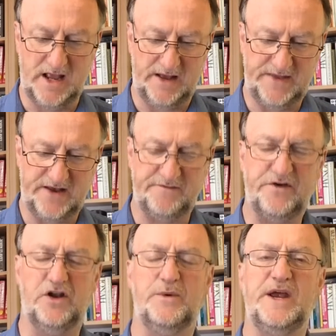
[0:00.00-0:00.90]
And then,
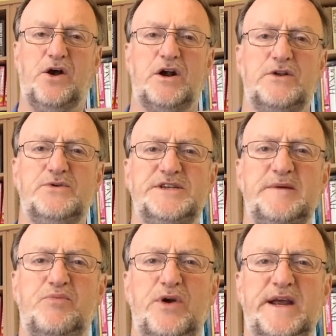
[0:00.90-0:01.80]
following our
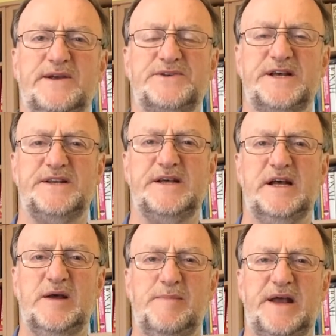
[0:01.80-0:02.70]
closing praise and
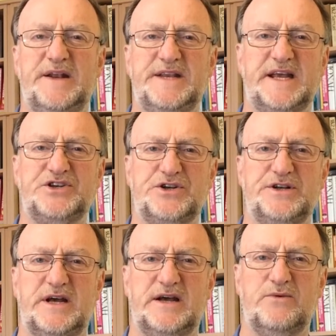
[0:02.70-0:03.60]

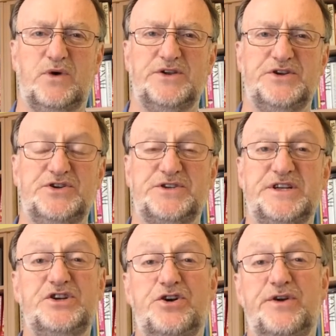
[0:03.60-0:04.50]
benediction, I want to just
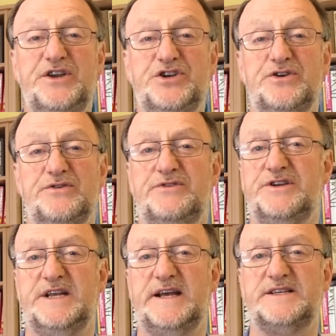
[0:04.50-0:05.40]
encourage you to
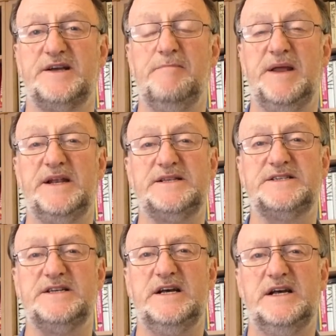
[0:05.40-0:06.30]
take some minutes